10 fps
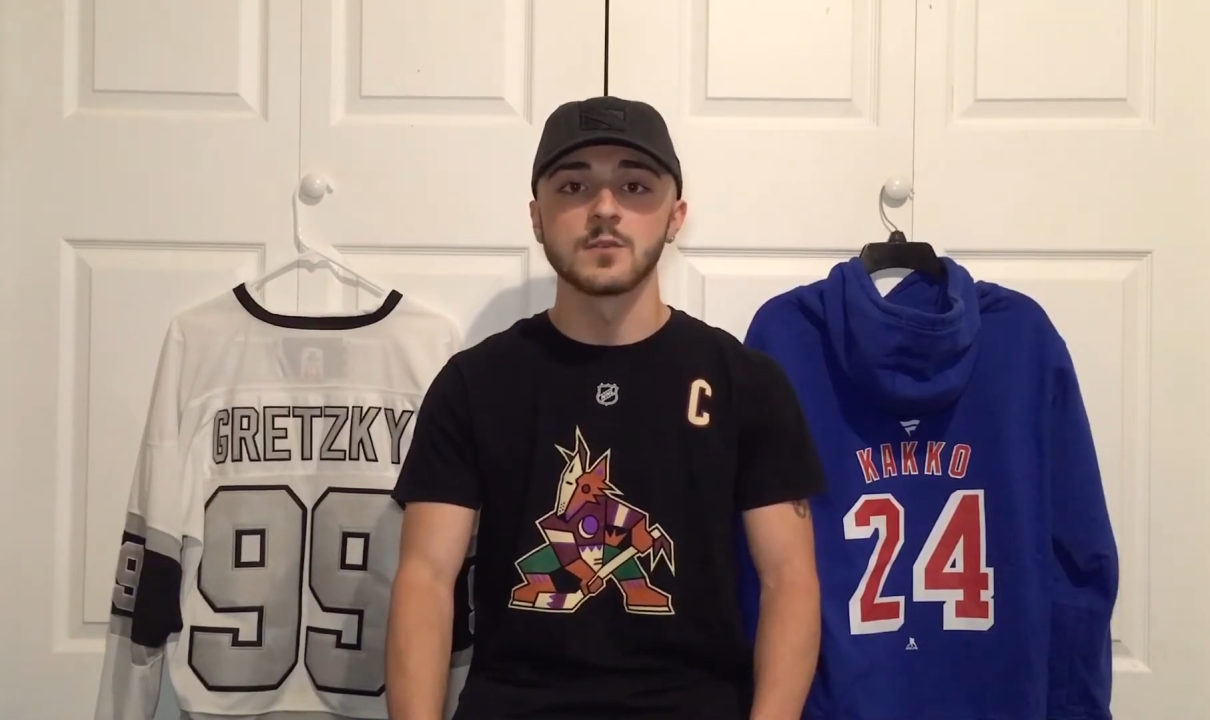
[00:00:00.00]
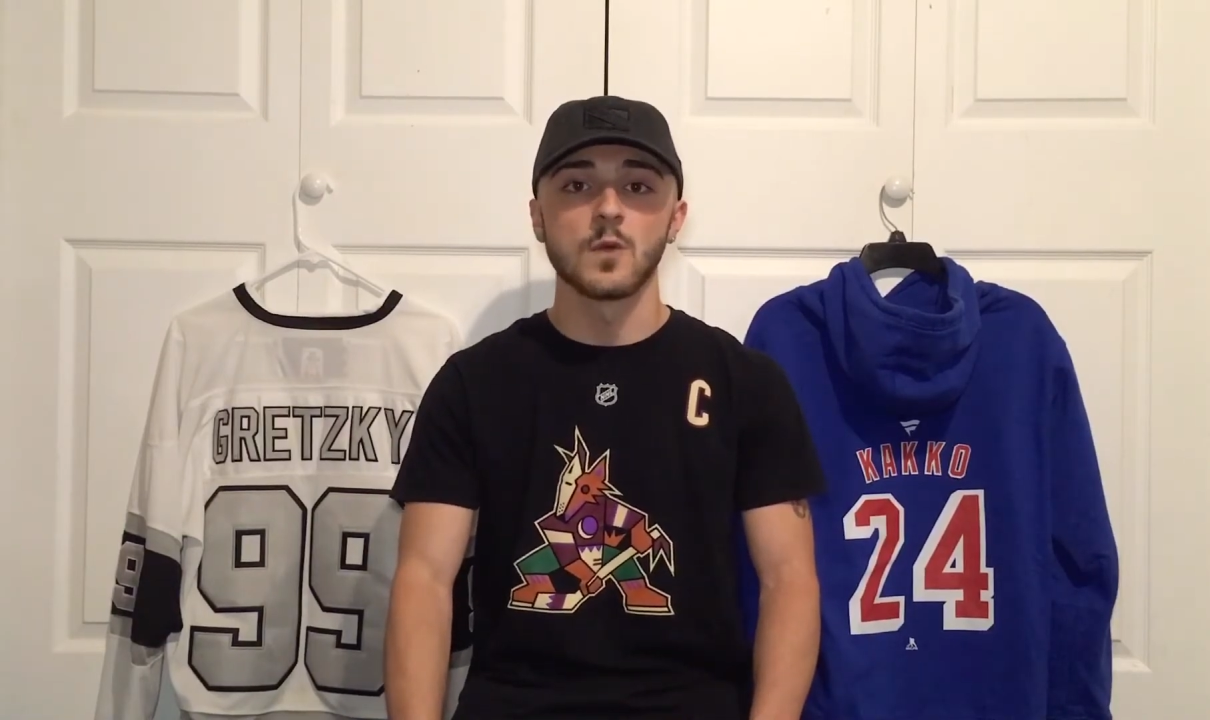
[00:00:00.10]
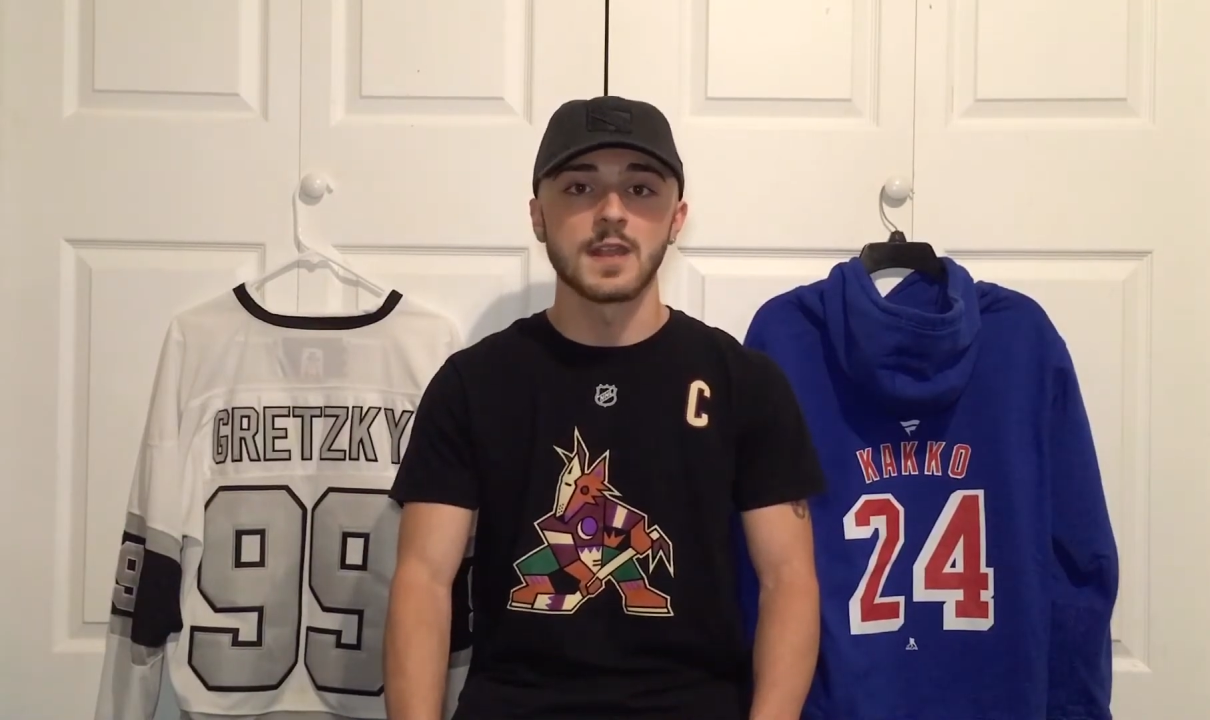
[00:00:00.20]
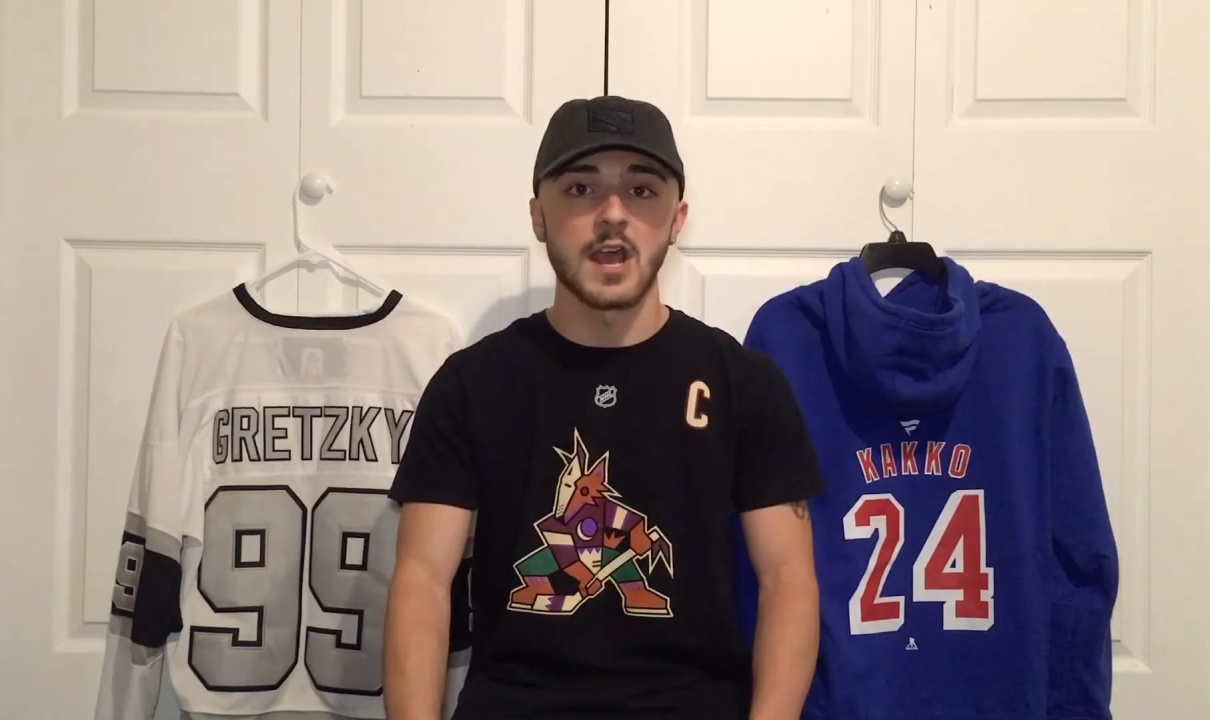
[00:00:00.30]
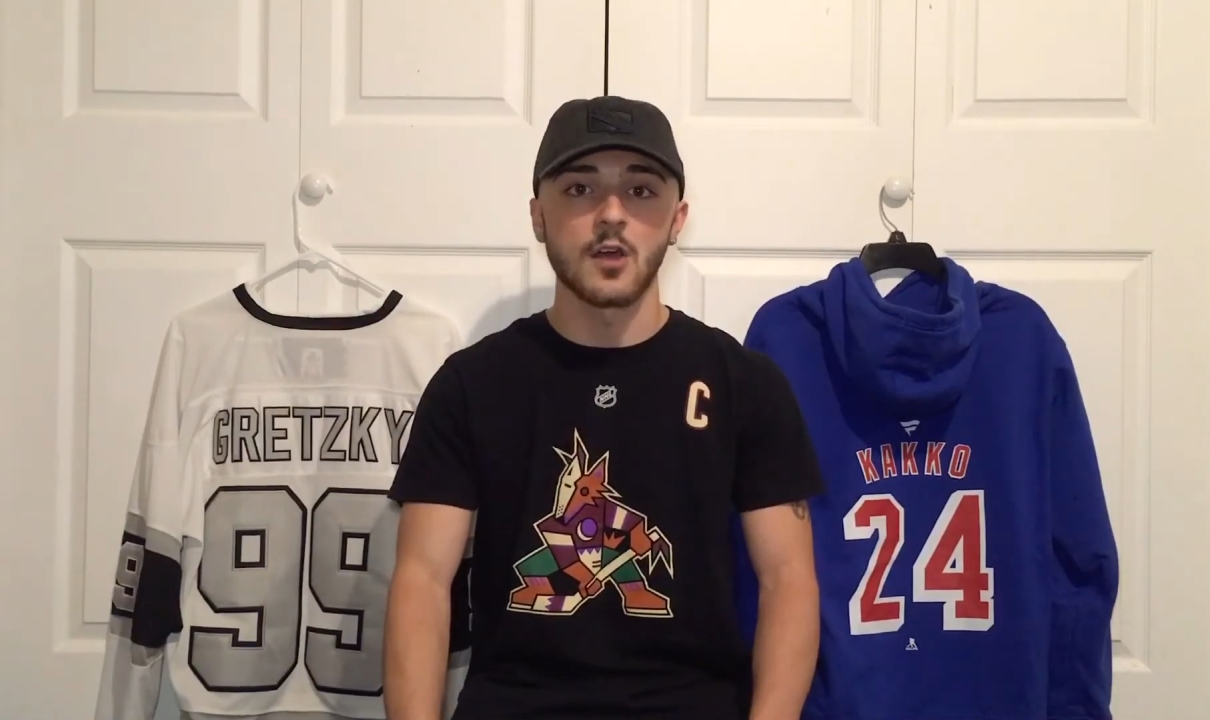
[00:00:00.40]

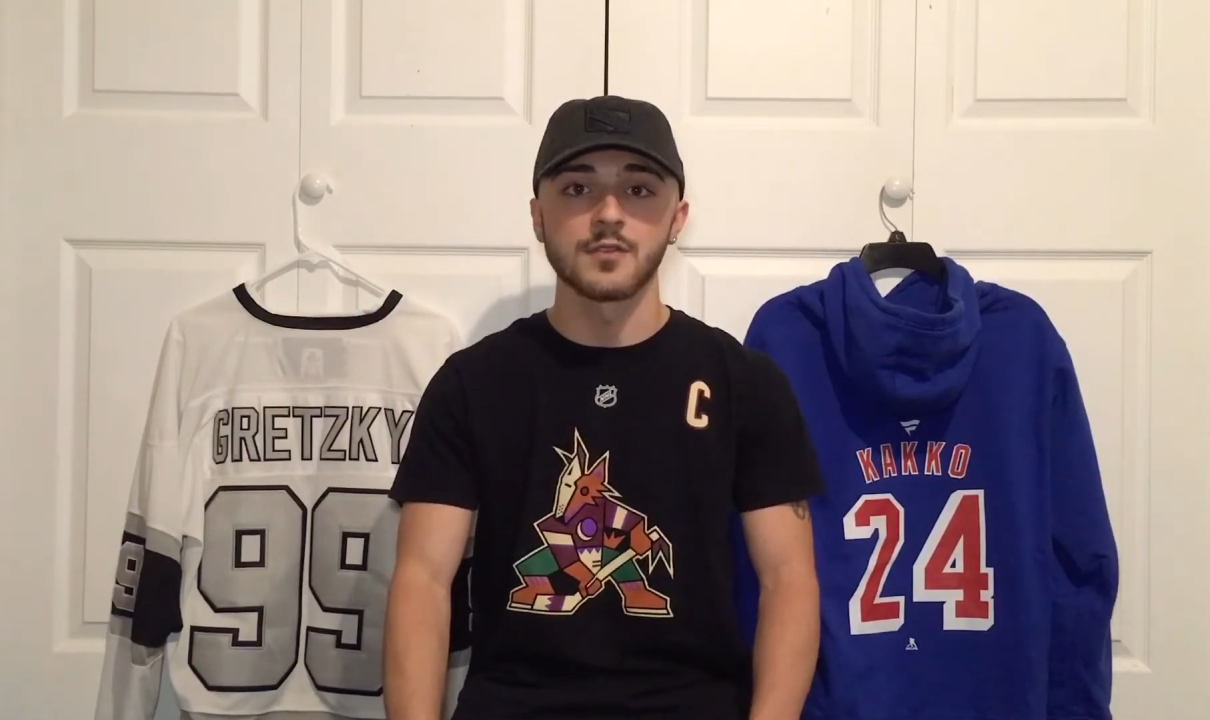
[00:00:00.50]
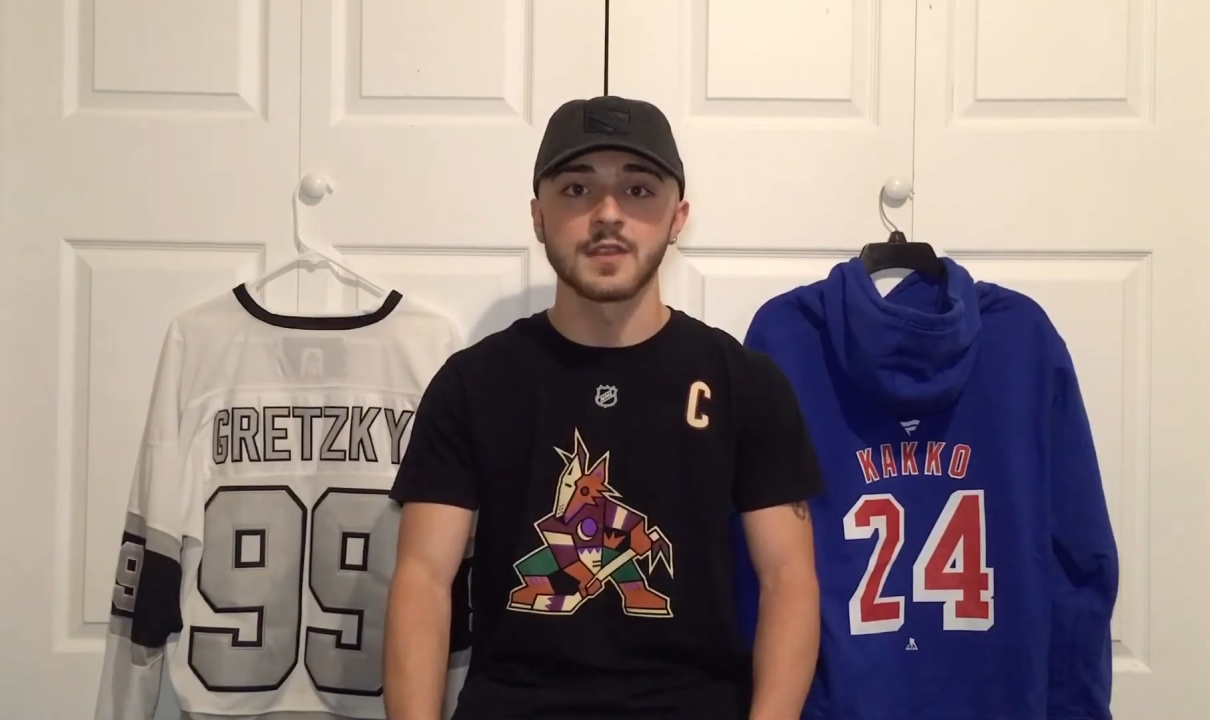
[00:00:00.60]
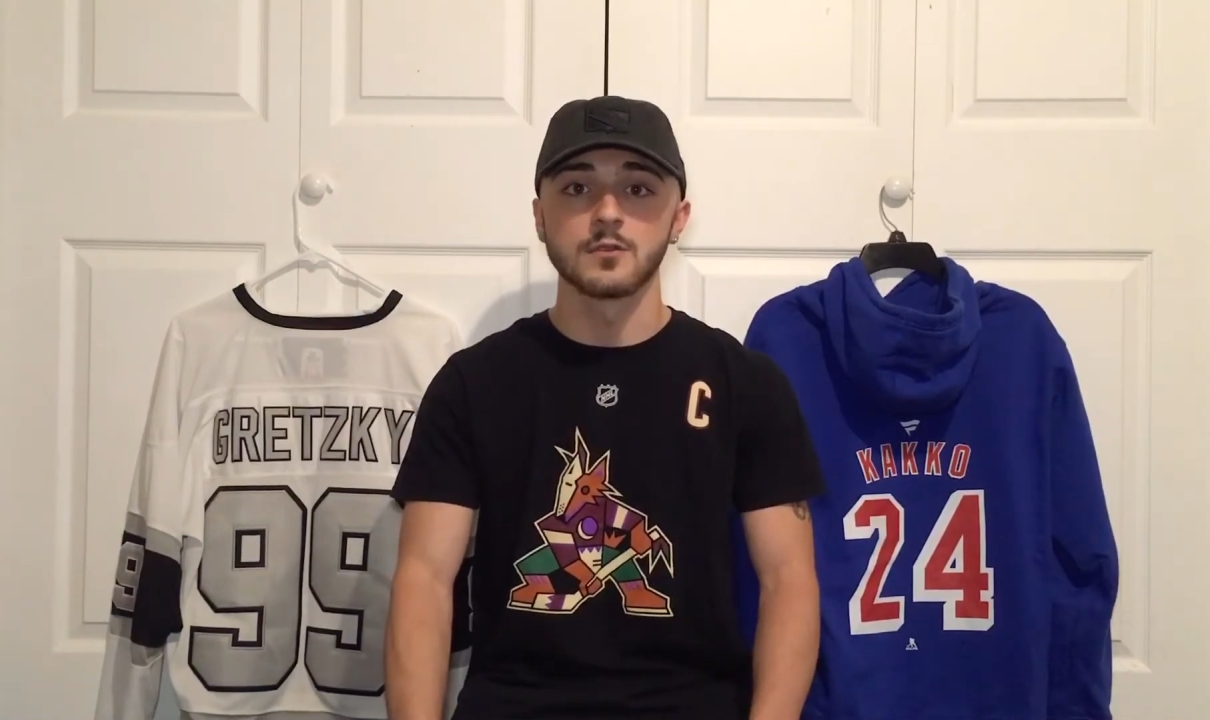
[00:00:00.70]
when healthy,